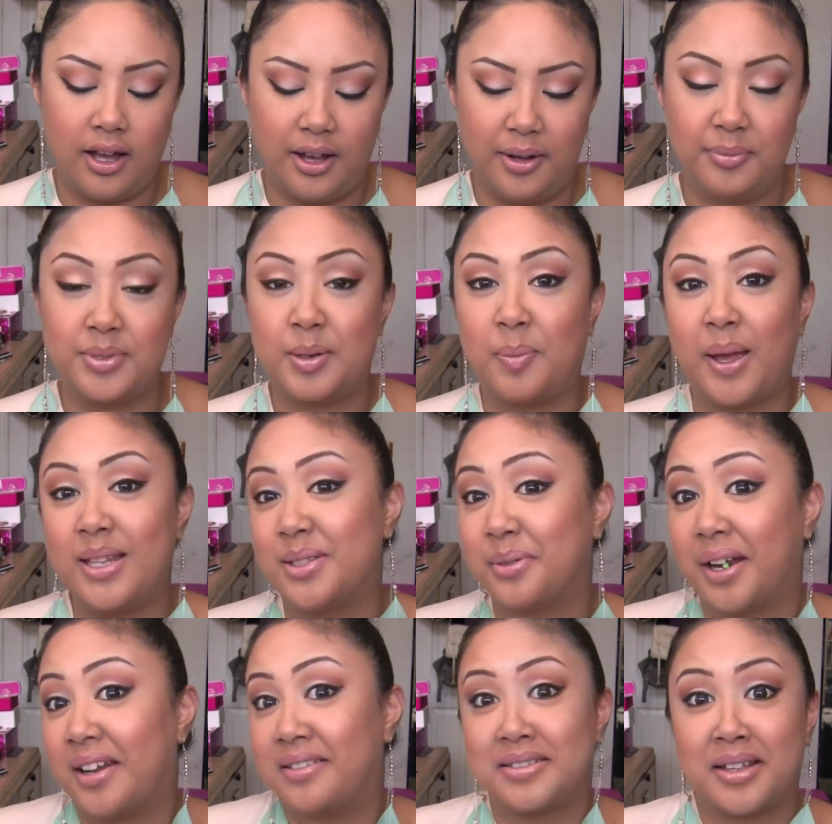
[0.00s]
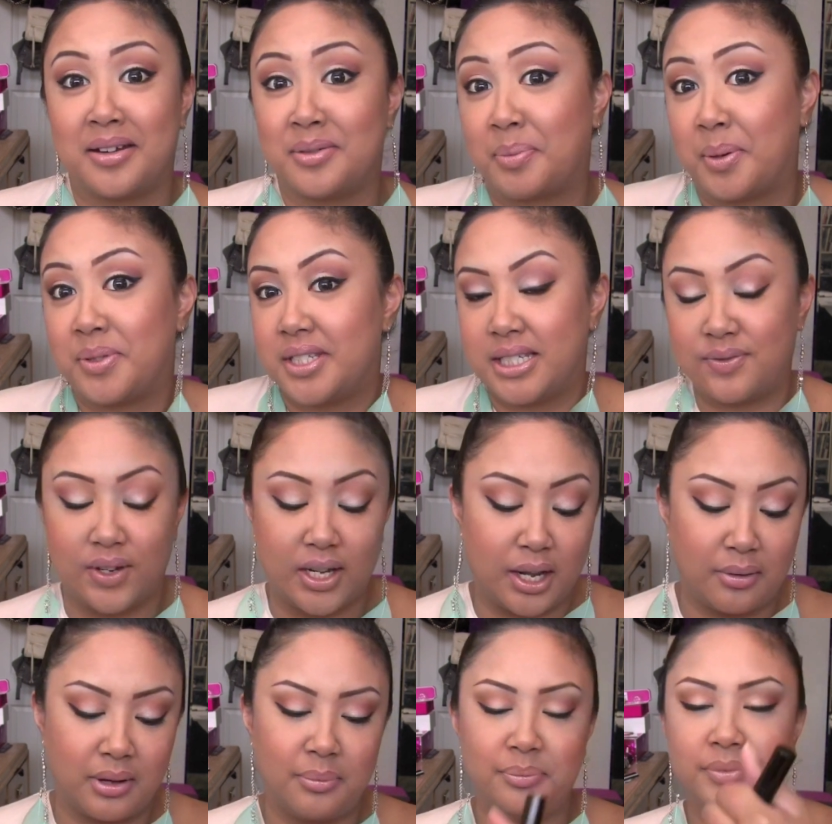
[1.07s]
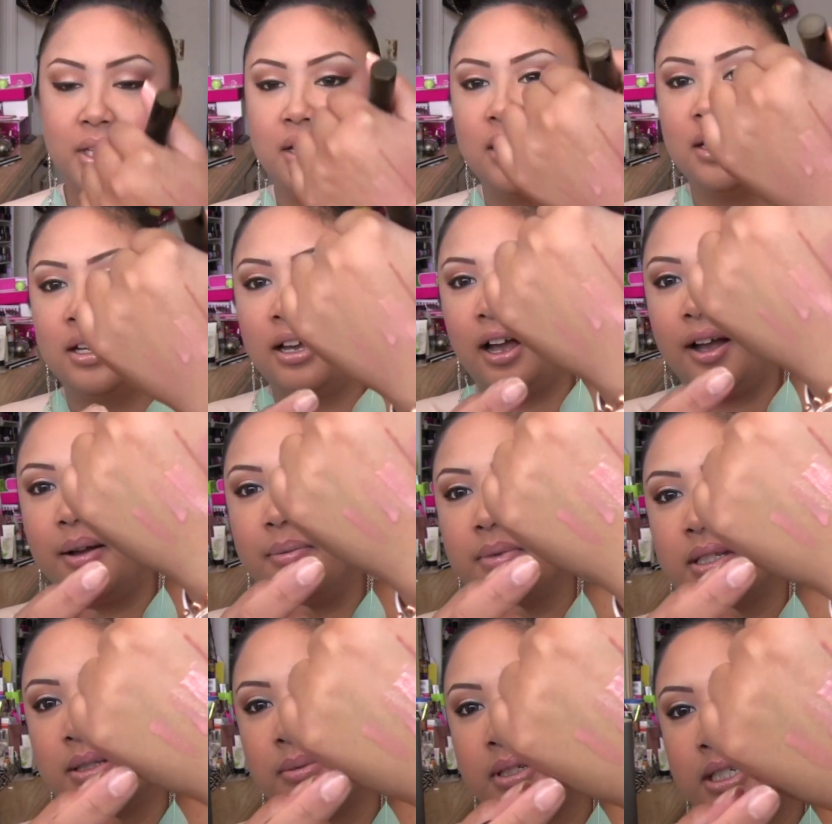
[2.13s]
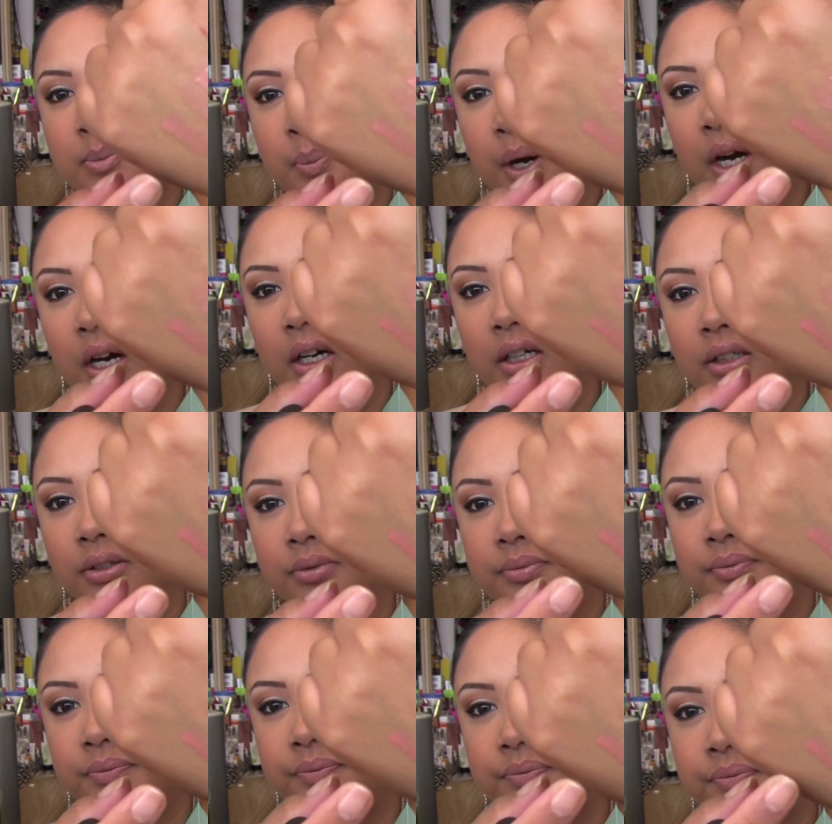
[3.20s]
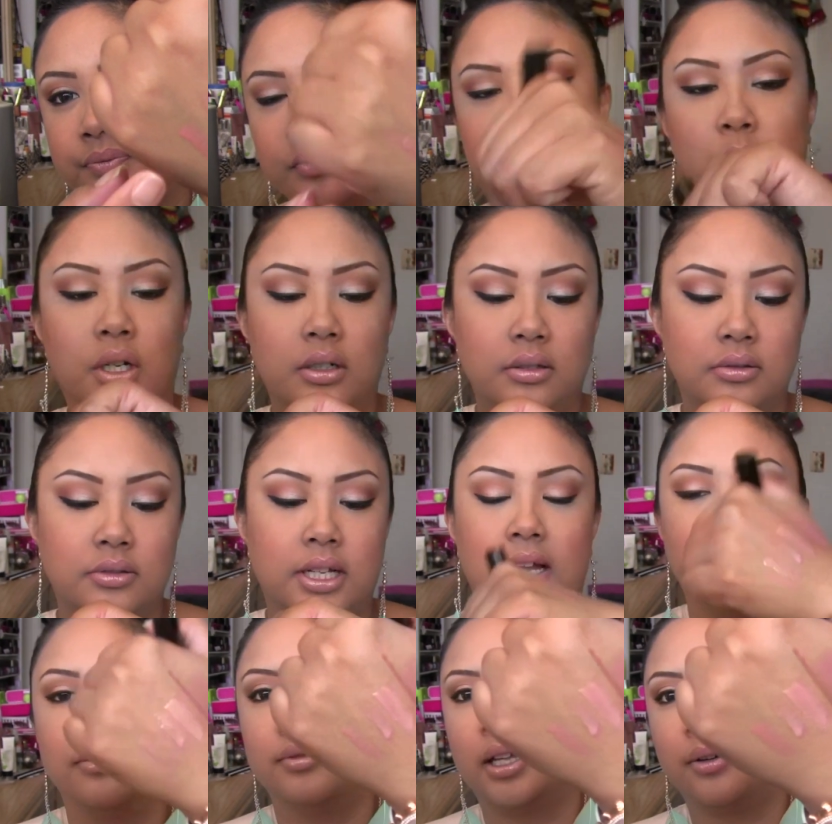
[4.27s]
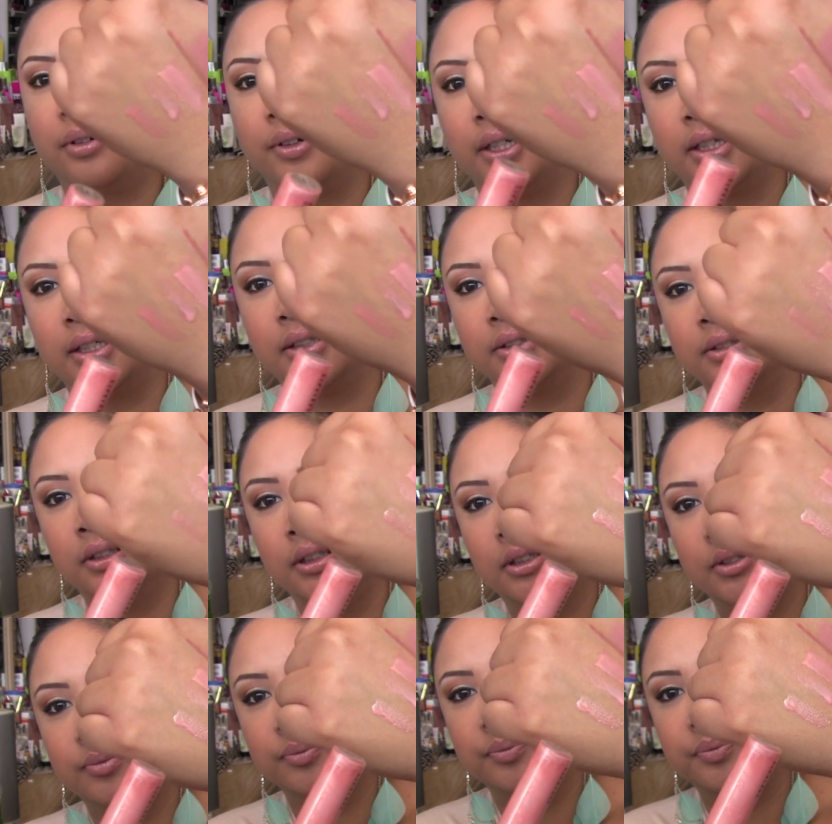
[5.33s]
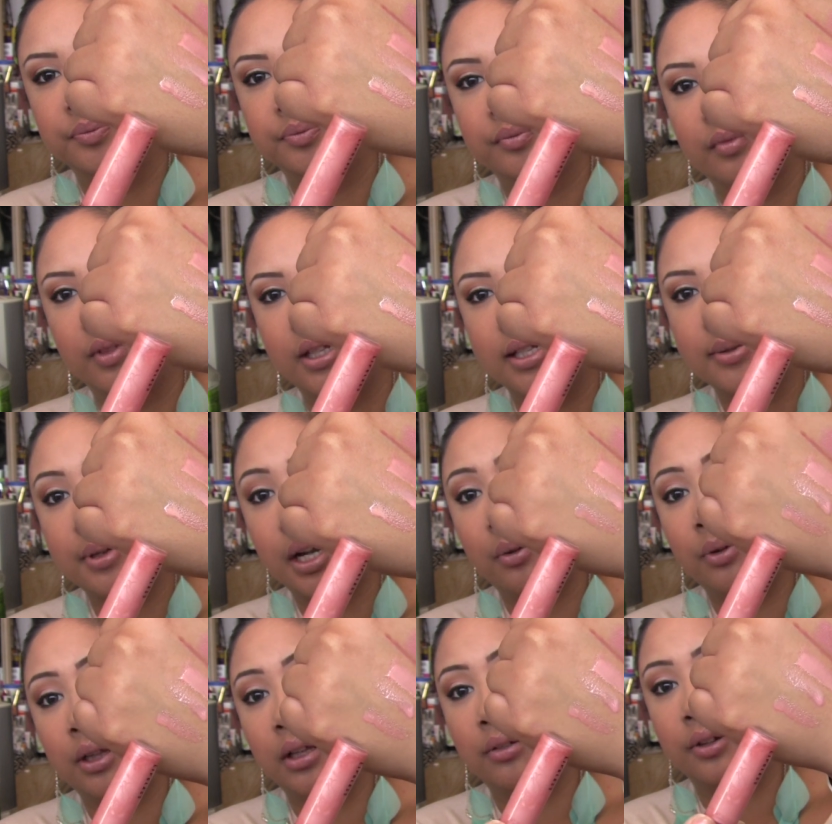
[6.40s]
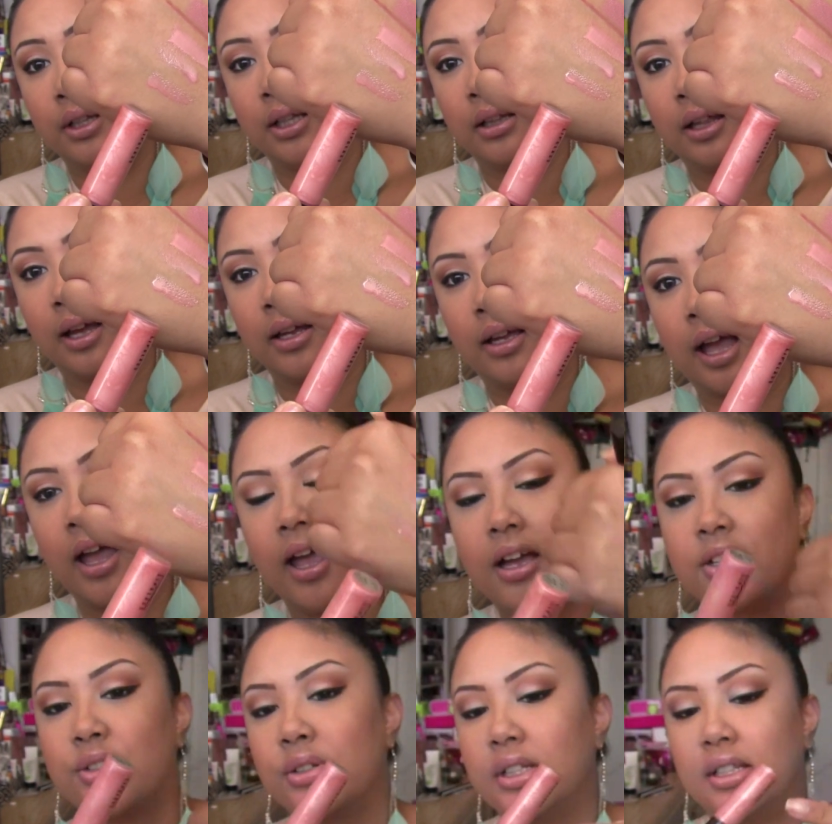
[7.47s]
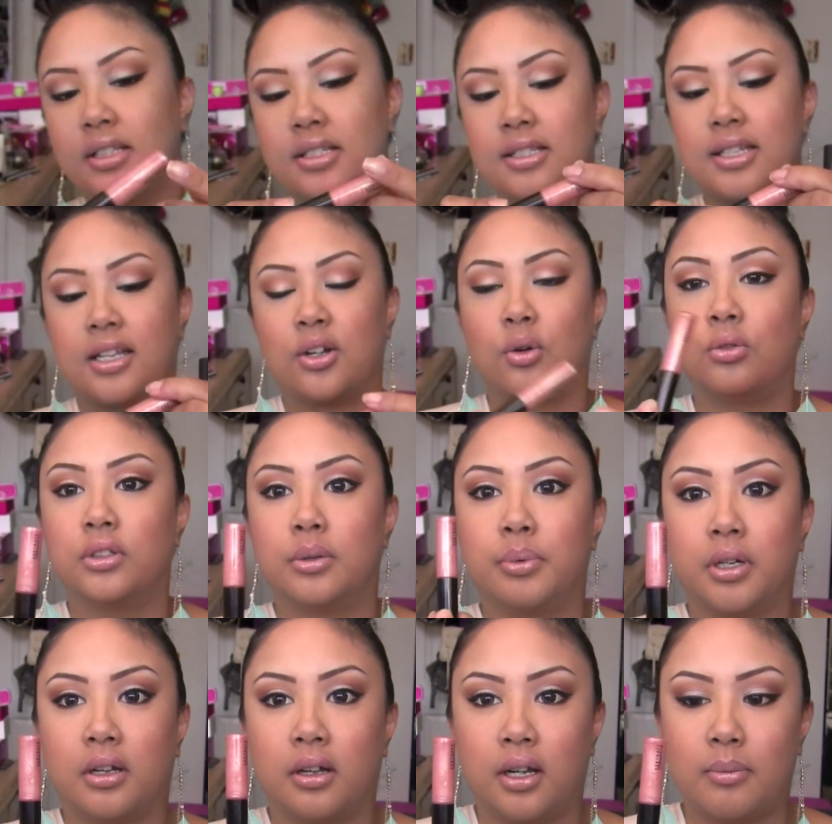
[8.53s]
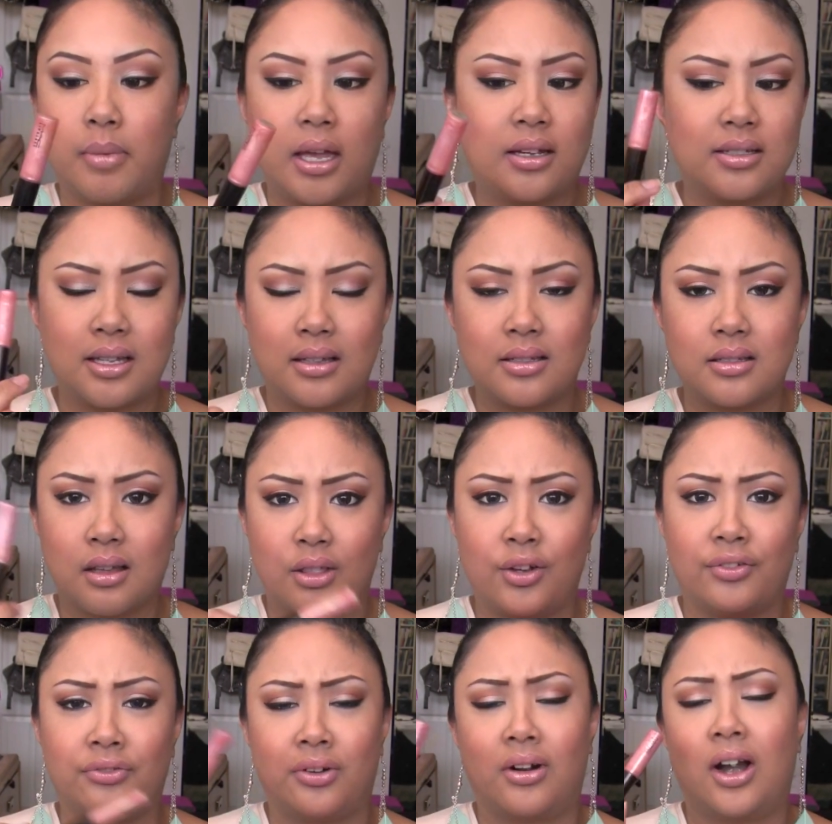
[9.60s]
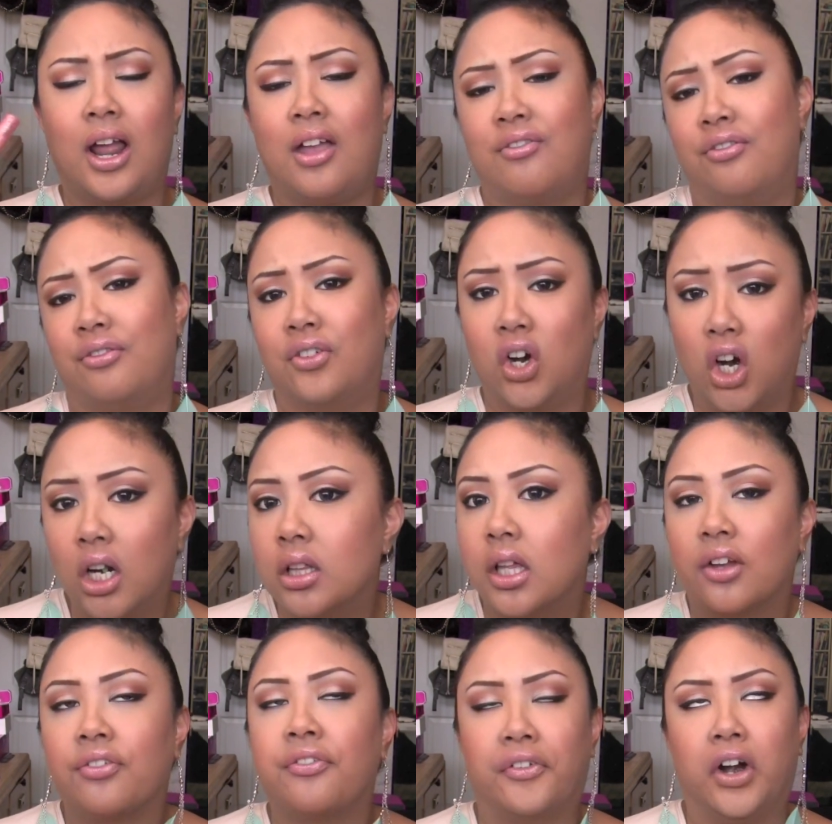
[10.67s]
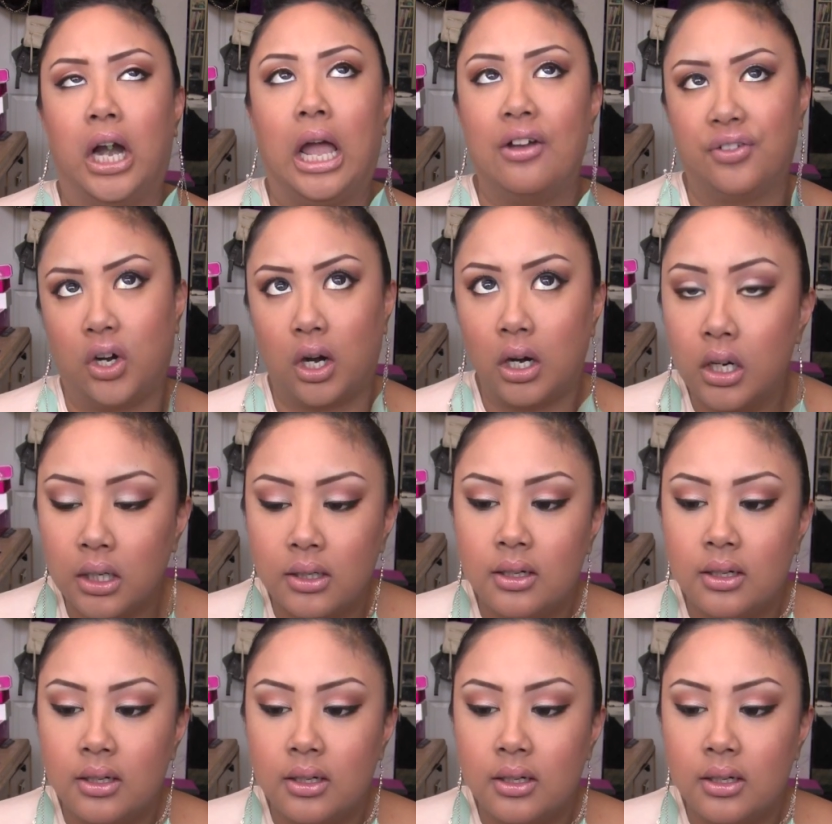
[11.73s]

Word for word: Um, depends when I decide to post this video up. Um, this one is Purr. Purr? Yeah, that one right there. This one I really, really like. I actually, this is like an oldie but goodie. MAC has had this color forever, like forever.